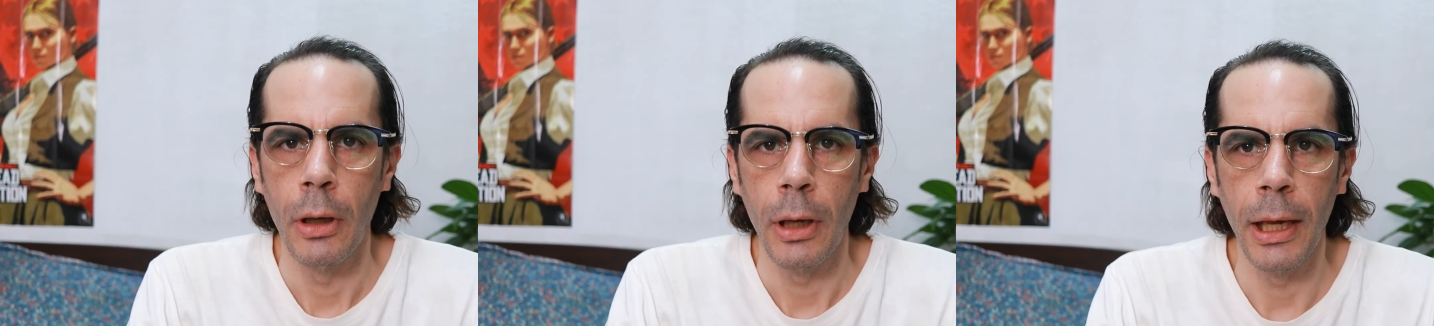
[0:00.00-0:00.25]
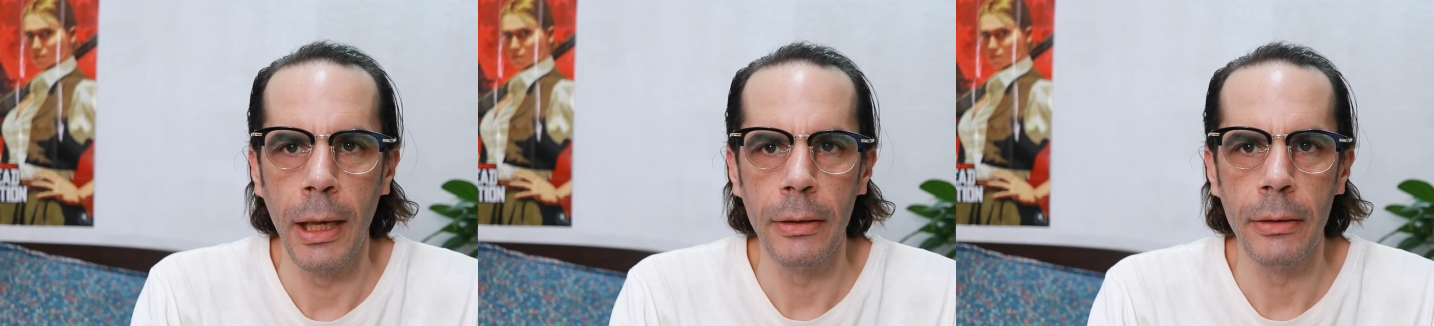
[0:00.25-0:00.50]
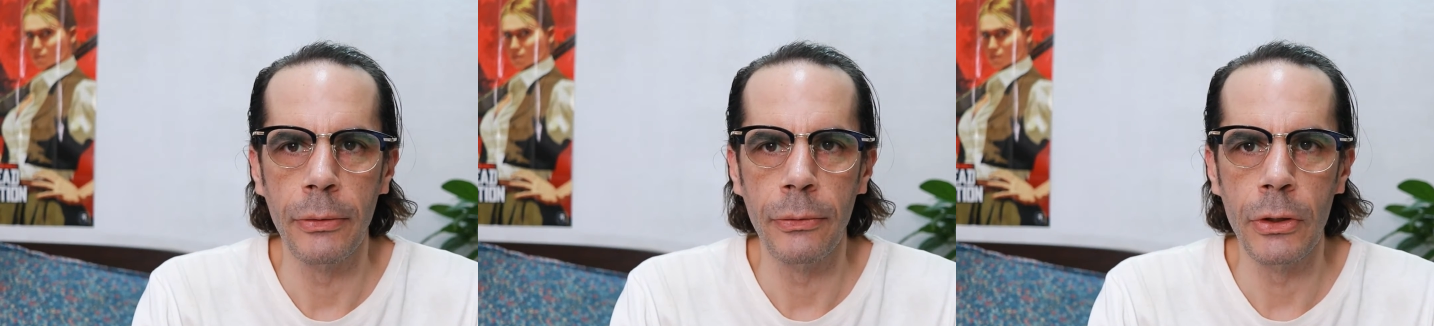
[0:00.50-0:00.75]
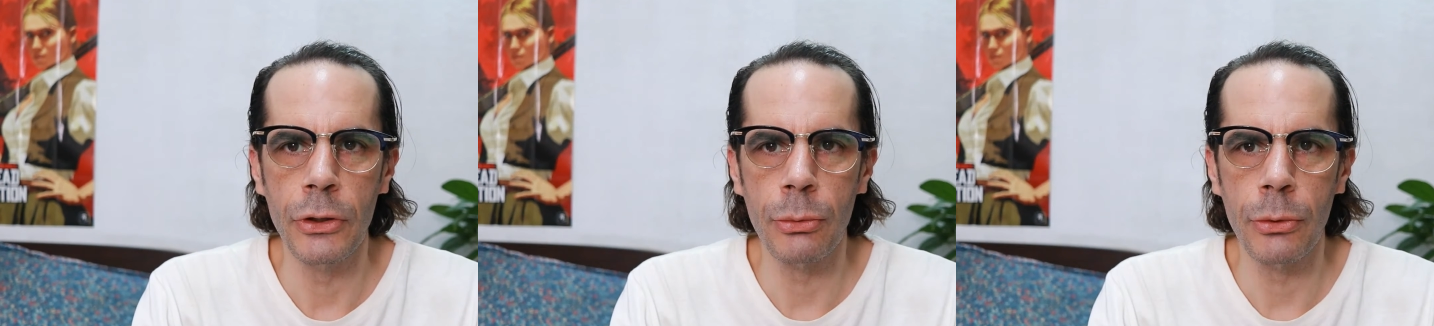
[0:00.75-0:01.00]
Speaker 1: and
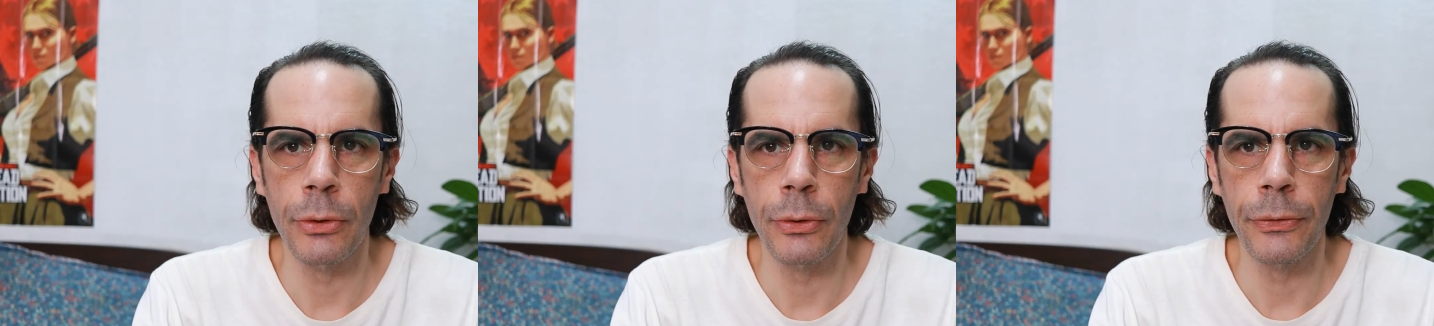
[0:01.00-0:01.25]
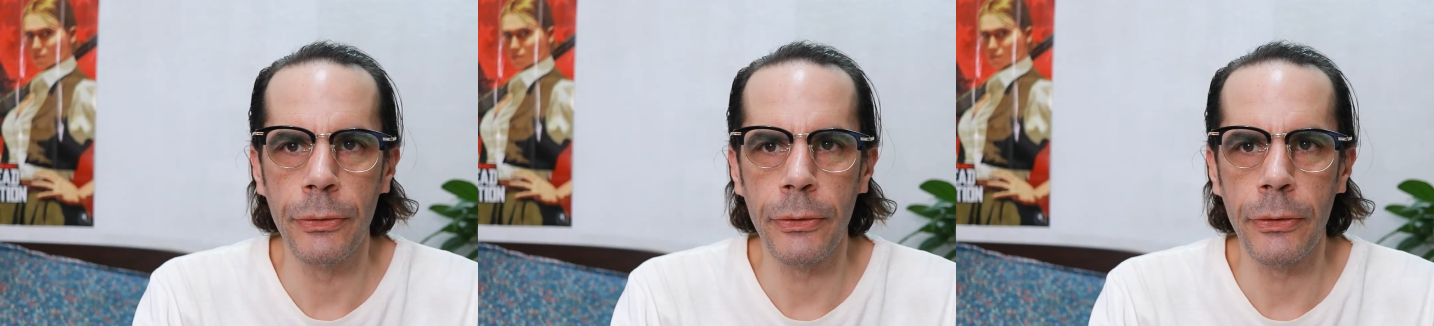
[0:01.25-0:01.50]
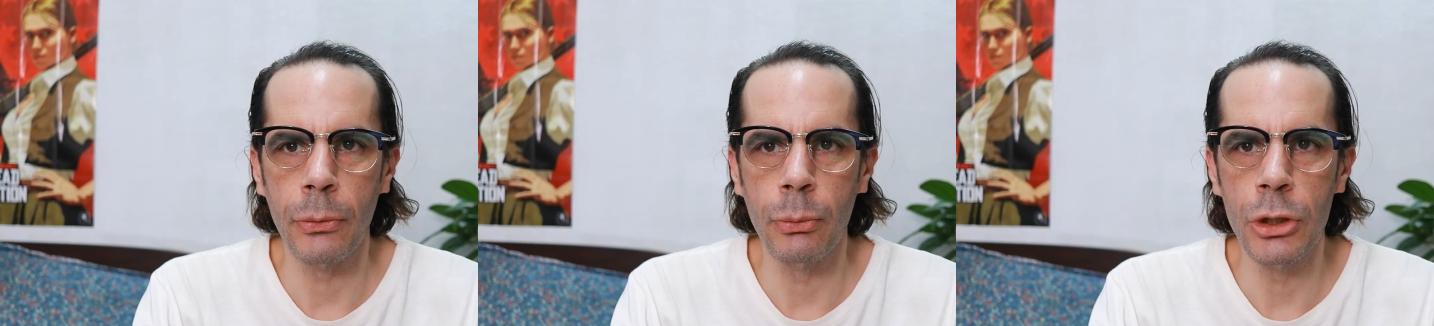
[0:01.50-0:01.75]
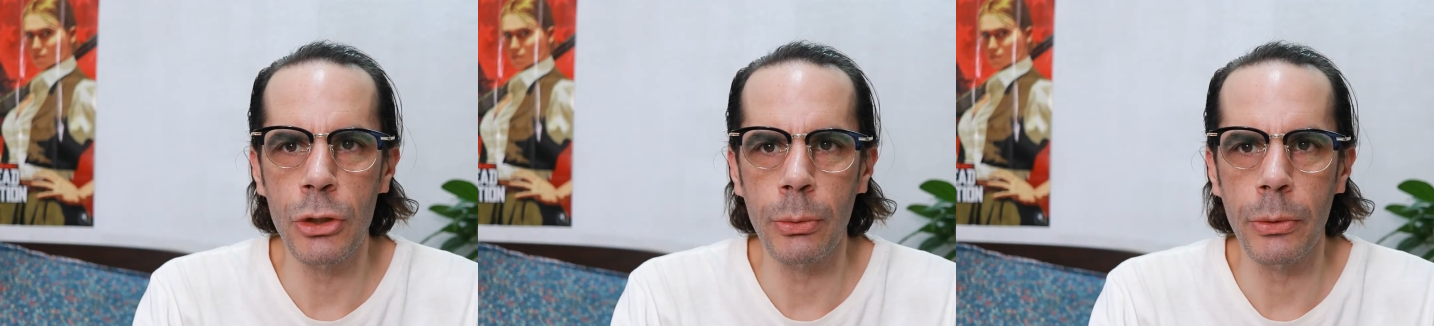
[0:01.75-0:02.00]
visuals, the
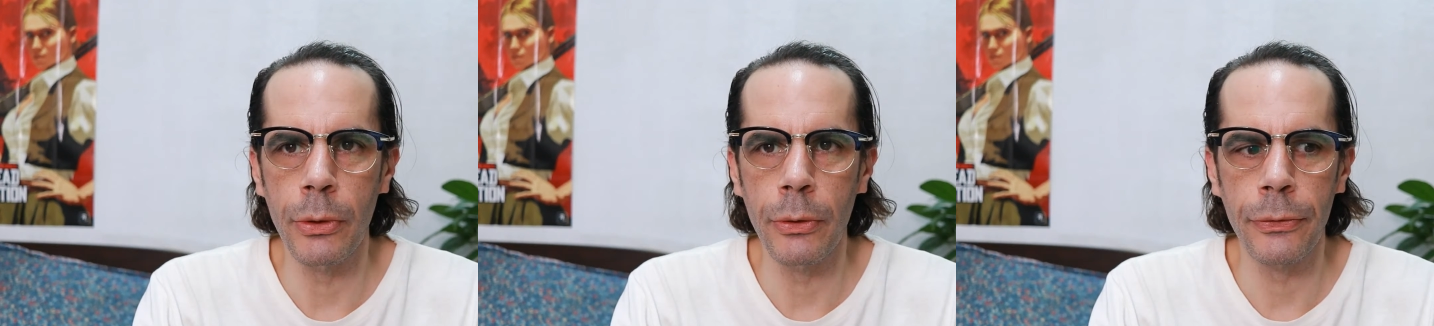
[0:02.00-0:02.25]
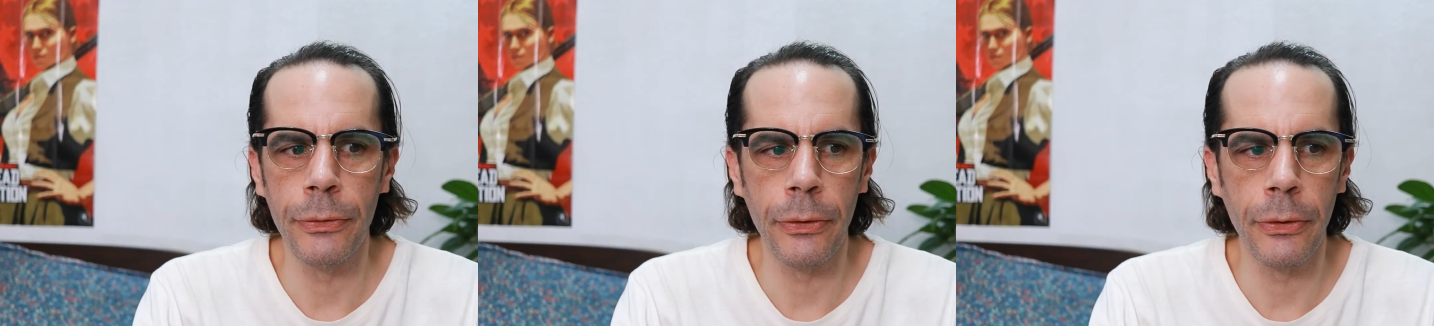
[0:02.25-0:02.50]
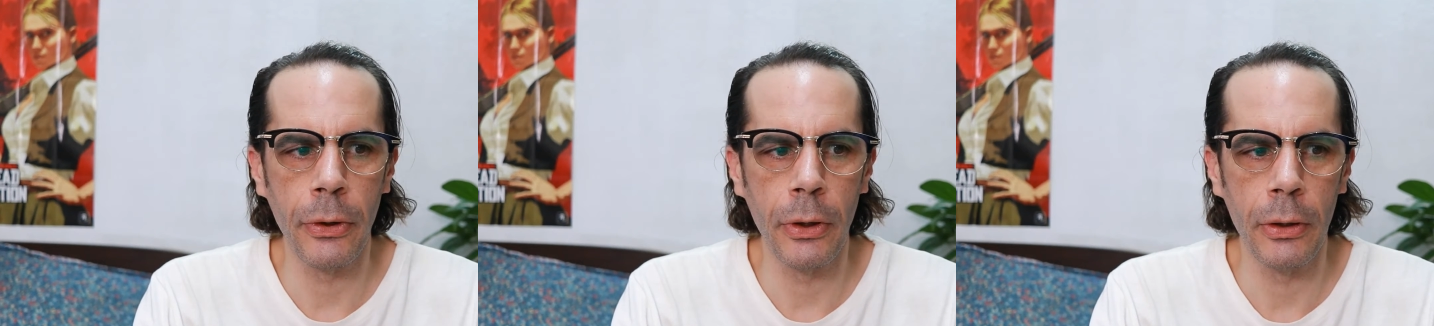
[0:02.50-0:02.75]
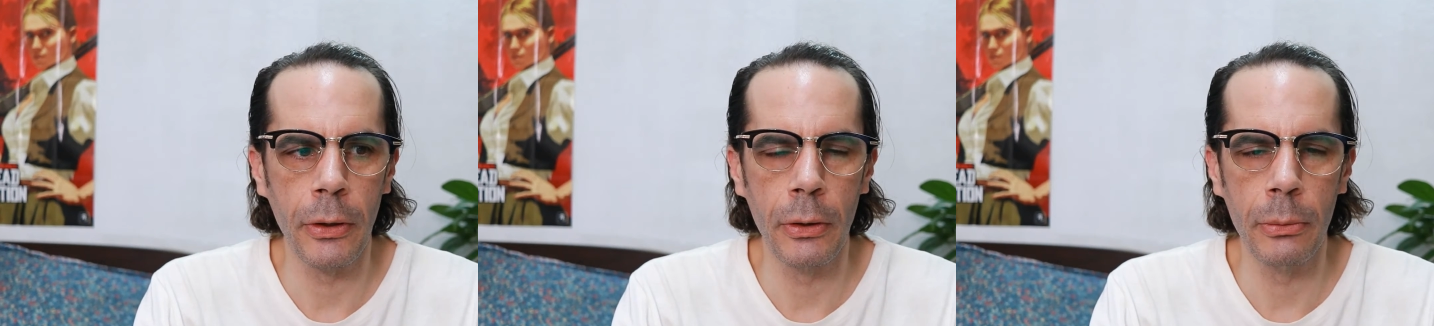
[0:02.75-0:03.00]
visuals,
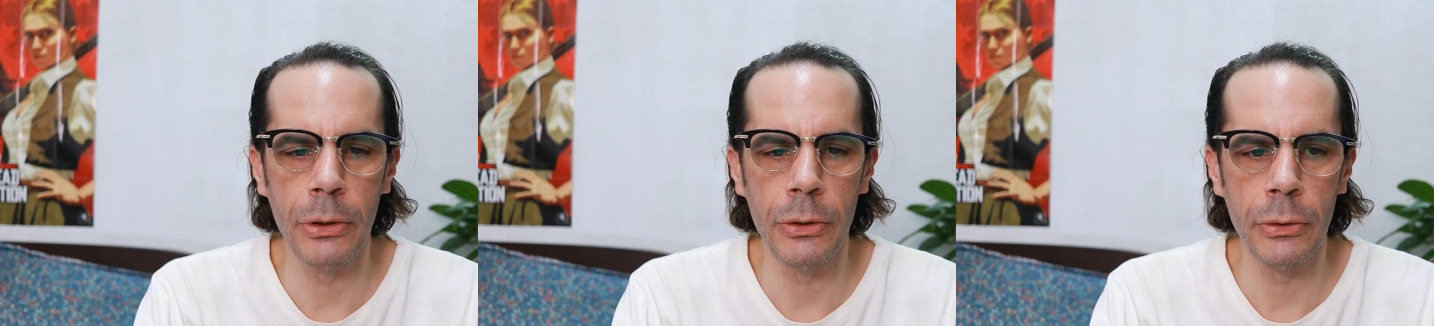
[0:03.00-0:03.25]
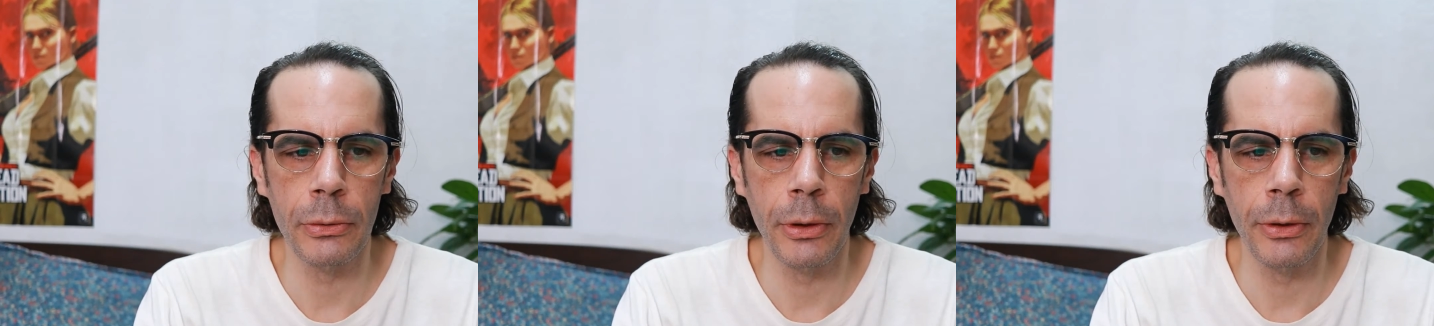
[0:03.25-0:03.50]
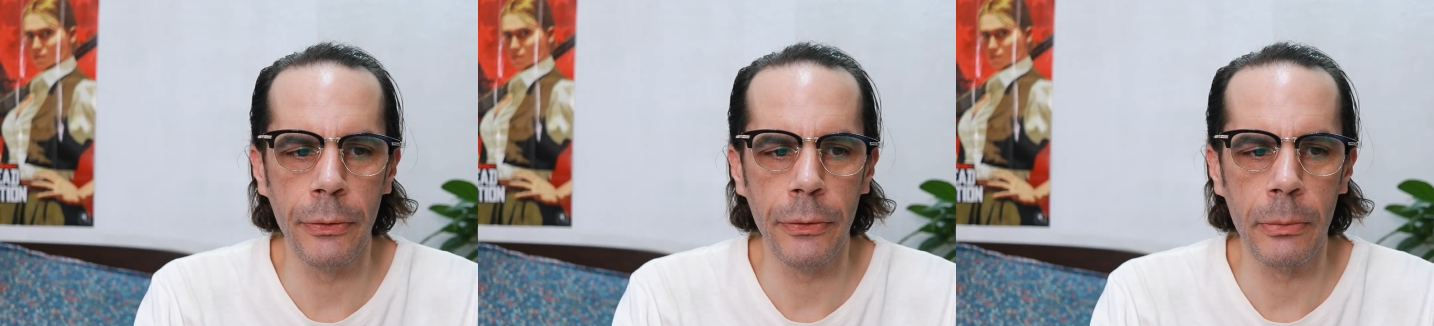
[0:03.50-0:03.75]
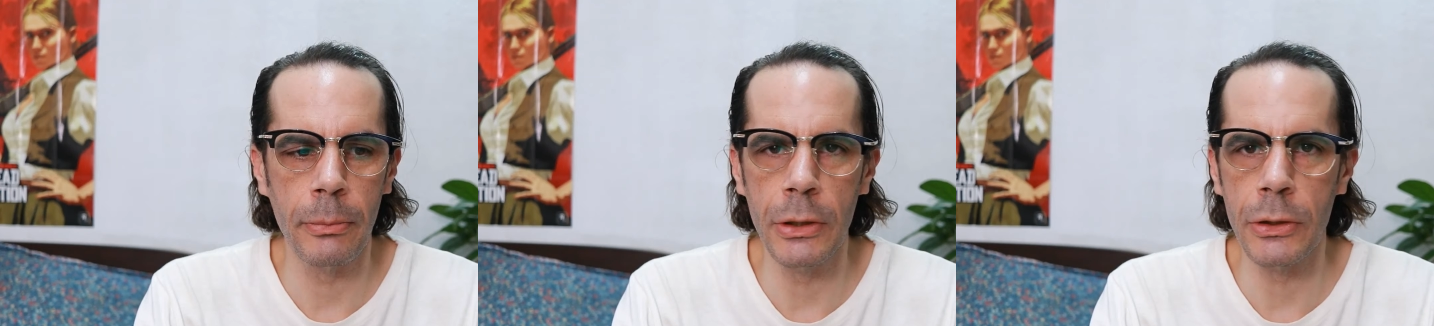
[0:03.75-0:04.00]
the visuals,
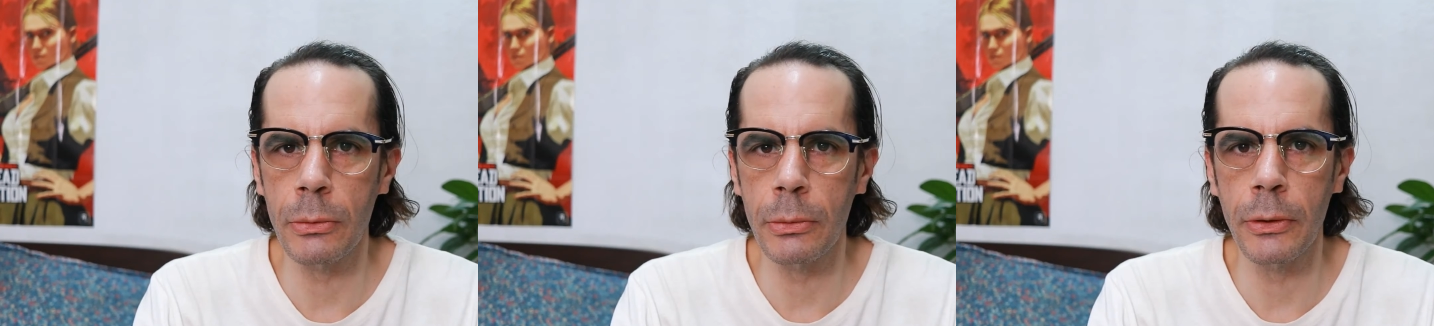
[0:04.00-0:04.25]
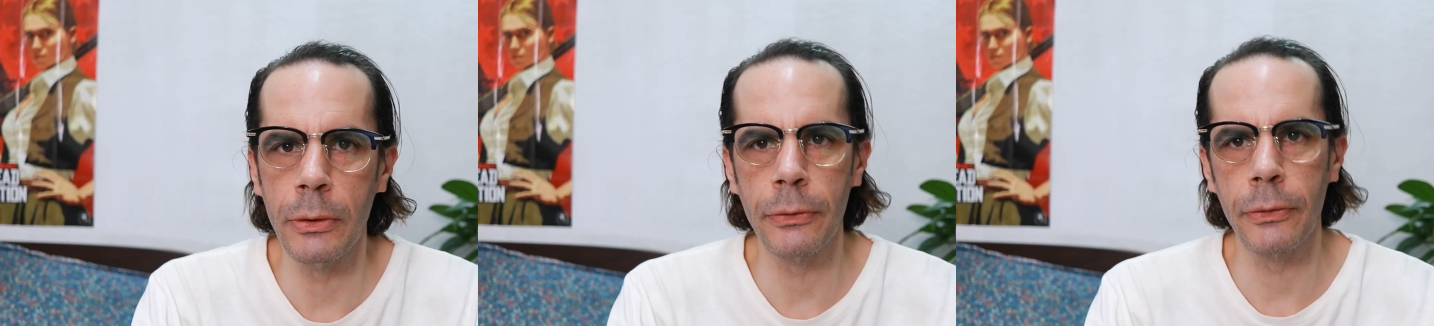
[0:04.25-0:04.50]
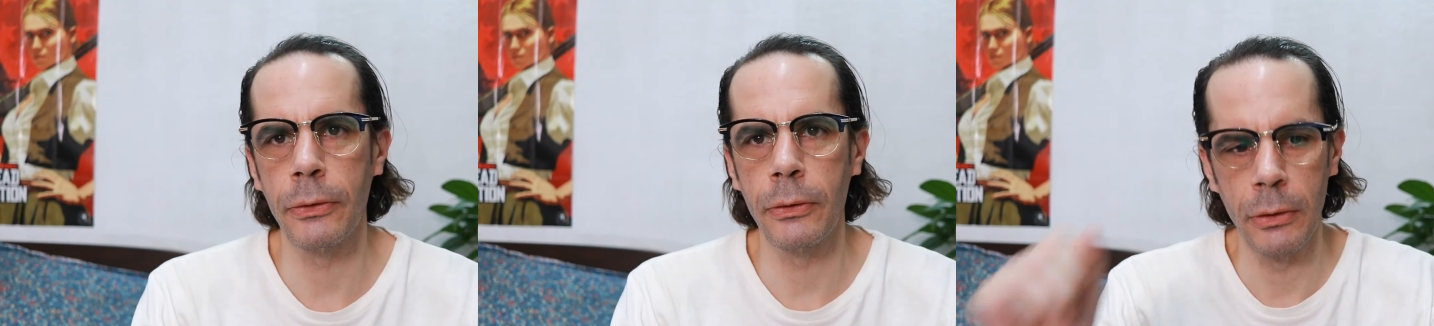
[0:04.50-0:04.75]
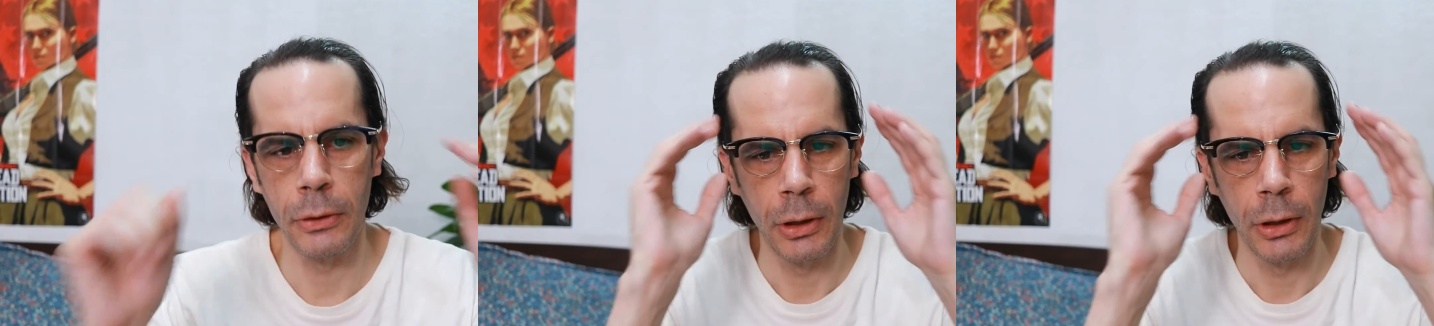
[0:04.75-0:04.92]
the visuals.